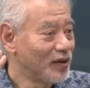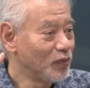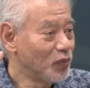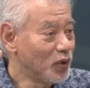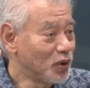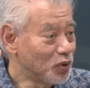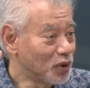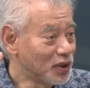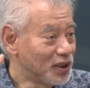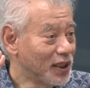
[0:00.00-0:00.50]

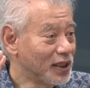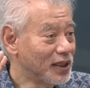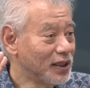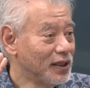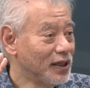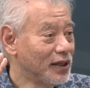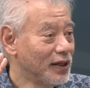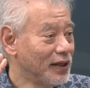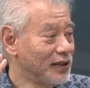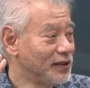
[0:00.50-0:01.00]
which were
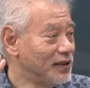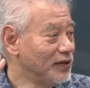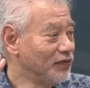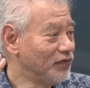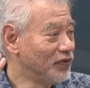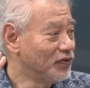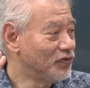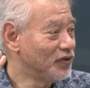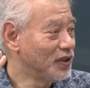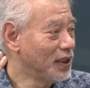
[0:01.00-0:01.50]
taken in
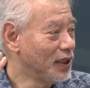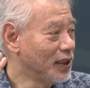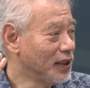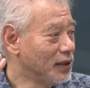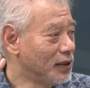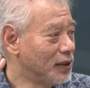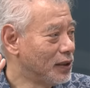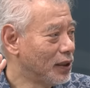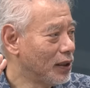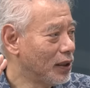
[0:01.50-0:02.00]
1958.
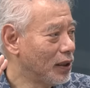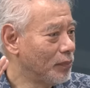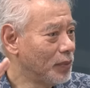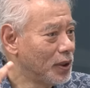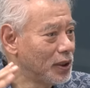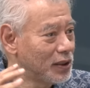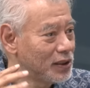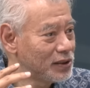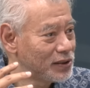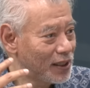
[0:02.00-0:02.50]
I
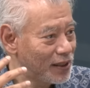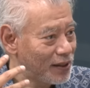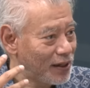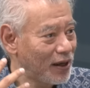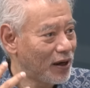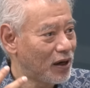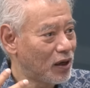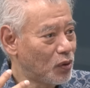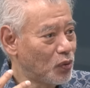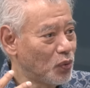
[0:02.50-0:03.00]
mean, is that
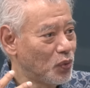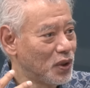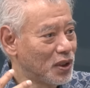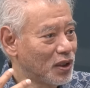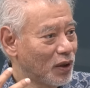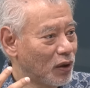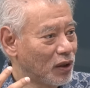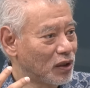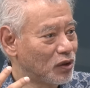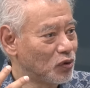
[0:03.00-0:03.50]
how
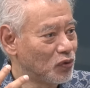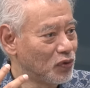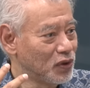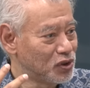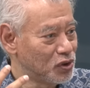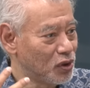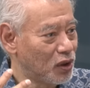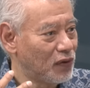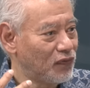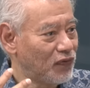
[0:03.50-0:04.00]
we are to
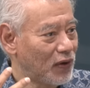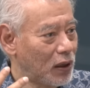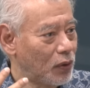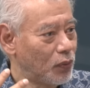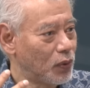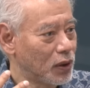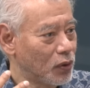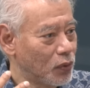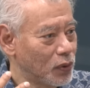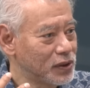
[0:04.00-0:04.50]
resolve
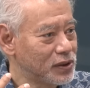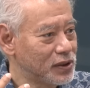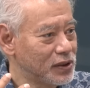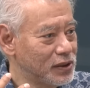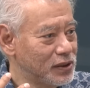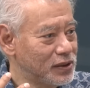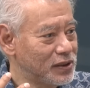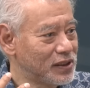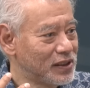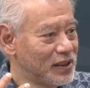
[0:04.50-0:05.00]
our
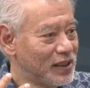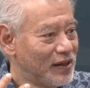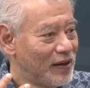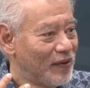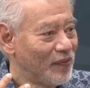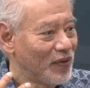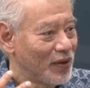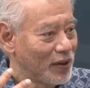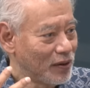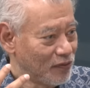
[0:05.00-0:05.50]
questions?
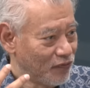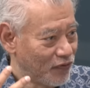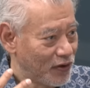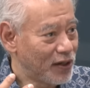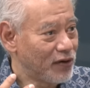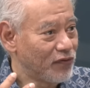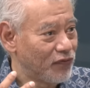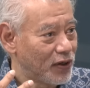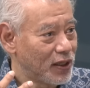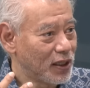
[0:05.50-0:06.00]

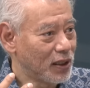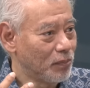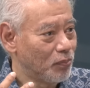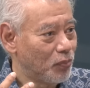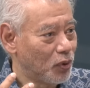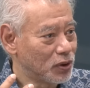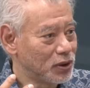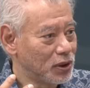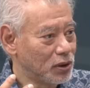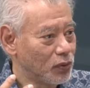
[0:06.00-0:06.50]
Very, very
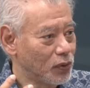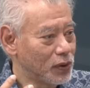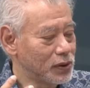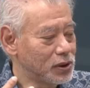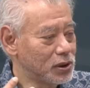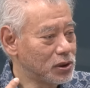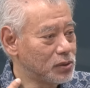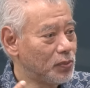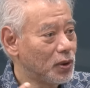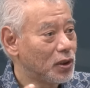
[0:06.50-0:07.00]
important
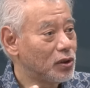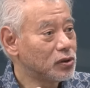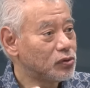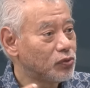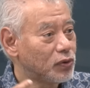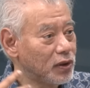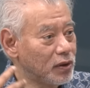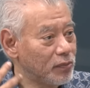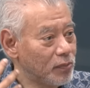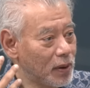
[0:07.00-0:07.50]
questions, because
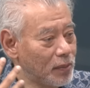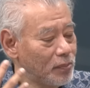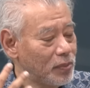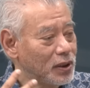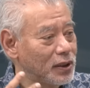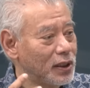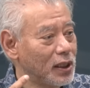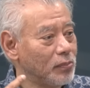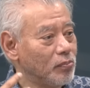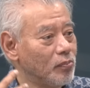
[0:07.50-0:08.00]
we
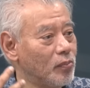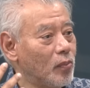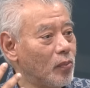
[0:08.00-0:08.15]
remember that